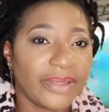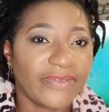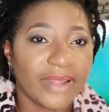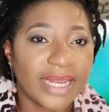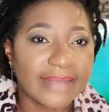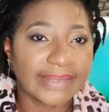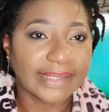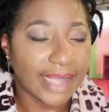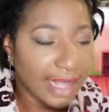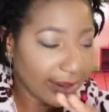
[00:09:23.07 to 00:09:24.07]
But if your
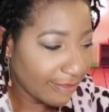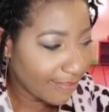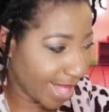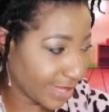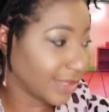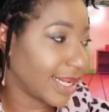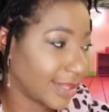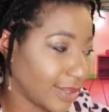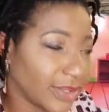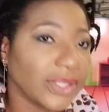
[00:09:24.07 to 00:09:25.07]
lips are mild
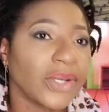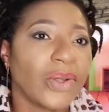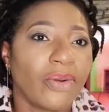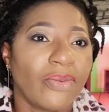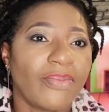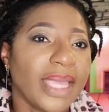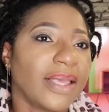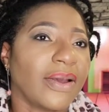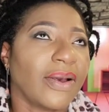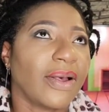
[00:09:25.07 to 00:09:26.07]
and nude,
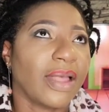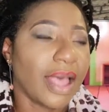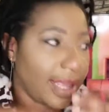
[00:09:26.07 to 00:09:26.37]
make your